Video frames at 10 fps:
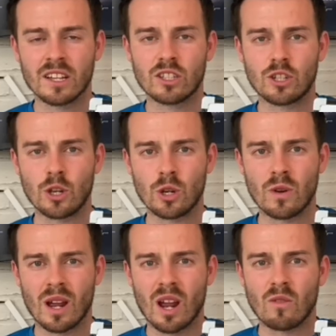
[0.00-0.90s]

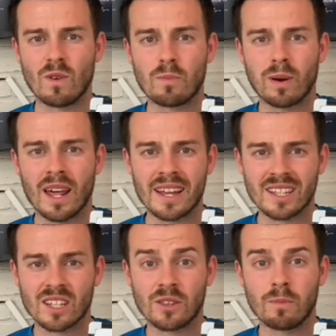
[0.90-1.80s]
to
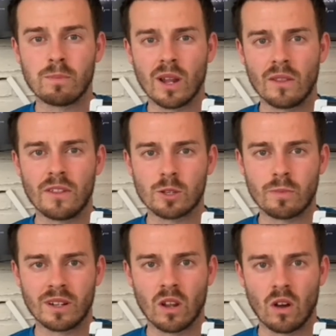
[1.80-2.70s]
replace the blood that's
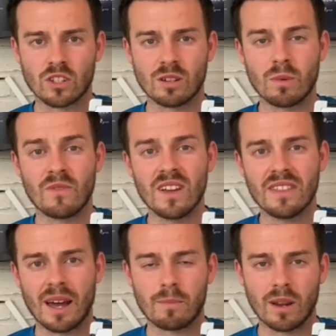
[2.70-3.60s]
been lost. And within
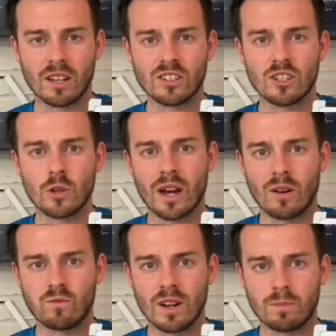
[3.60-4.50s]
that blood, you
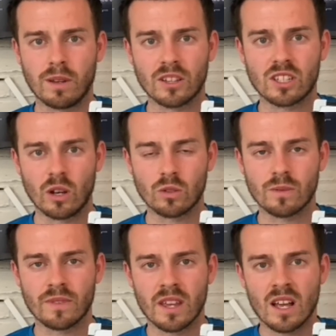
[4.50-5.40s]
have red blood cells.
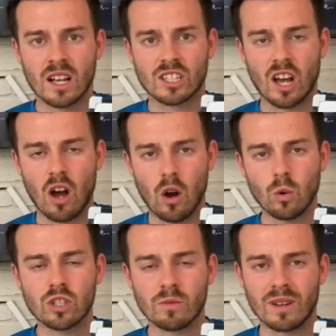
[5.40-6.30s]
So
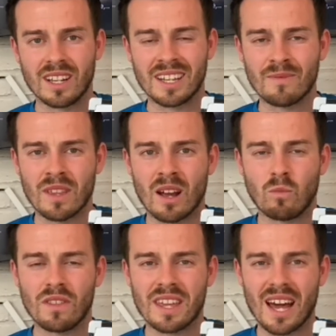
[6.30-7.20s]
ultimately,
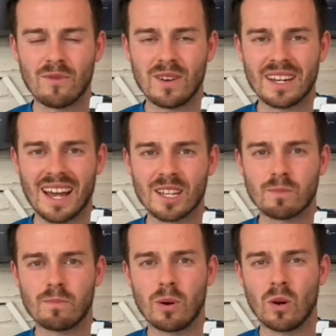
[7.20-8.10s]
when the athlete has
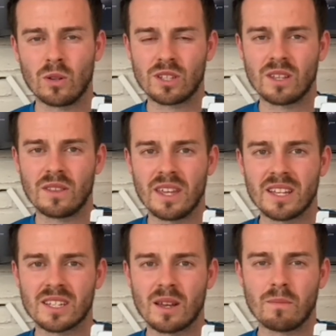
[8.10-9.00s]
put
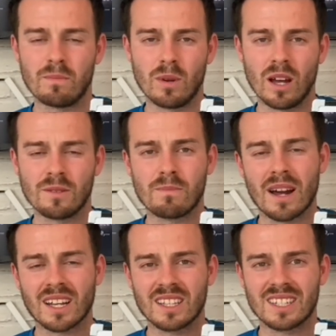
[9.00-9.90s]
this blood
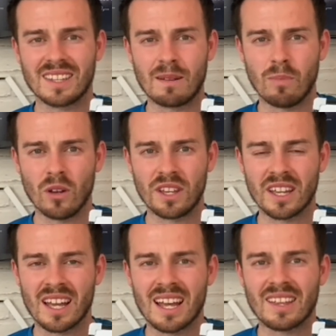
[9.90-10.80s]
back into their body,
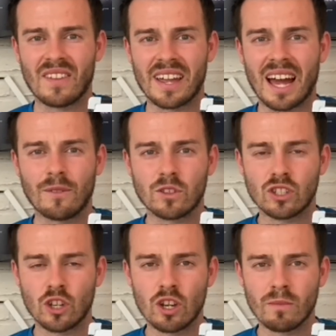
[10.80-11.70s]
they have
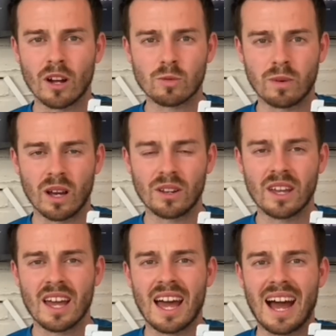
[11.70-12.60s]
too much blood
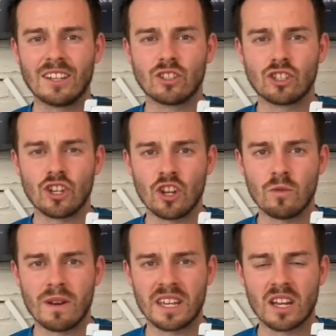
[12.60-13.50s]
and too
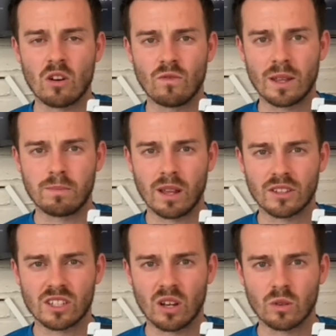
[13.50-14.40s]
many red blood
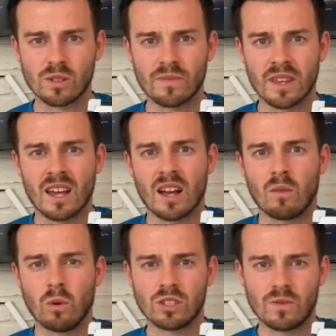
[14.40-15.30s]
cells.
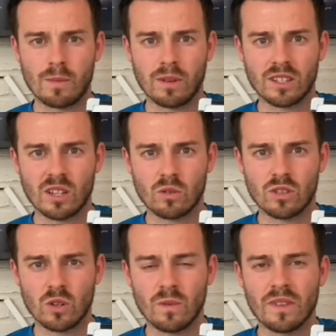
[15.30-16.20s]
What do red blood cells
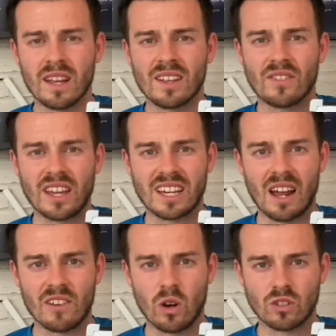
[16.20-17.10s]
do? They
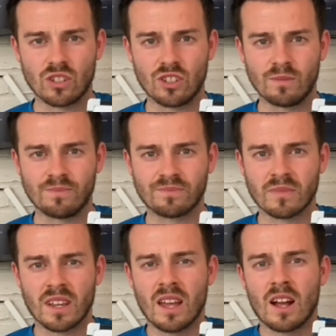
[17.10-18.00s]
carry oxygen.
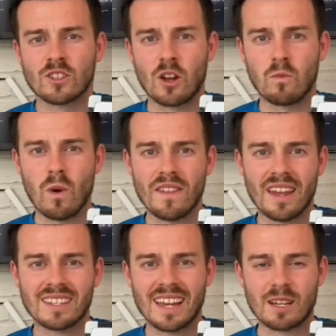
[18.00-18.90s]
So when
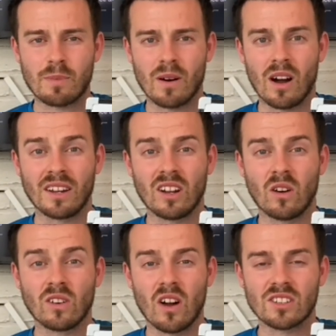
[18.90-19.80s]
they take part in a
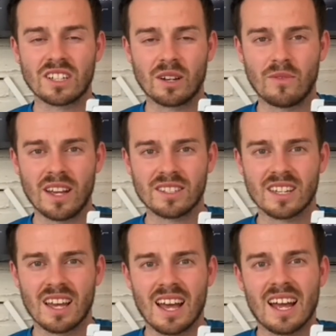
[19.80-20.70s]
long-lasting event,
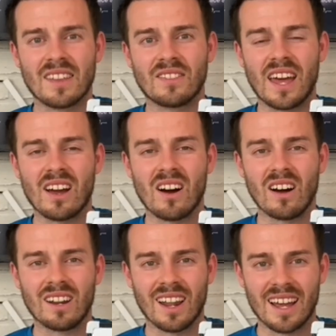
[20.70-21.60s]
they
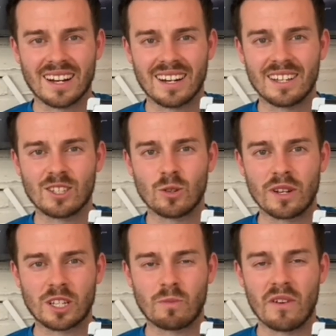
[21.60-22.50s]
are likely to
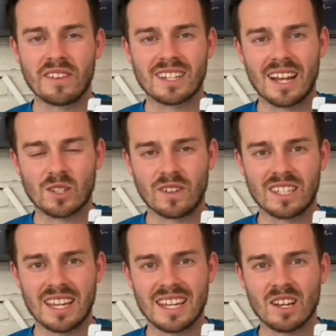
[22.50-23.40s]
experience less
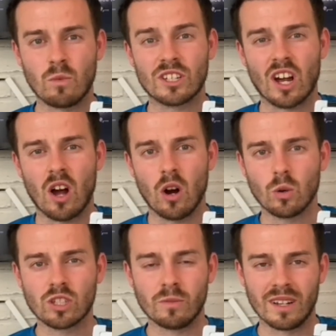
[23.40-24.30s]
fatigue, which
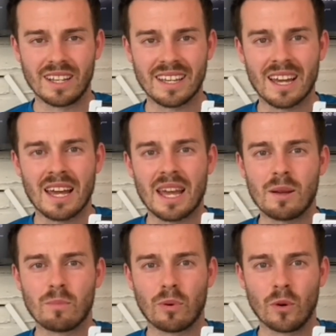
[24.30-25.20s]
ultimately
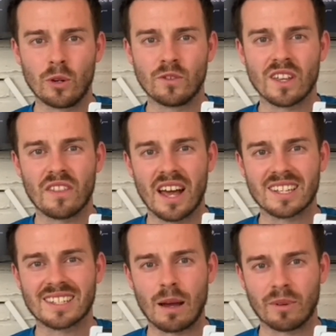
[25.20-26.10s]
improves their
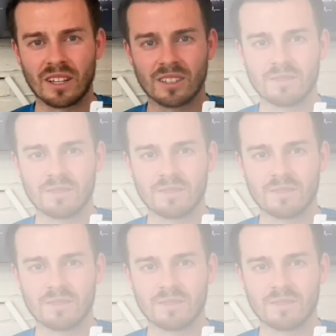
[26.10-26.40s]
stamina.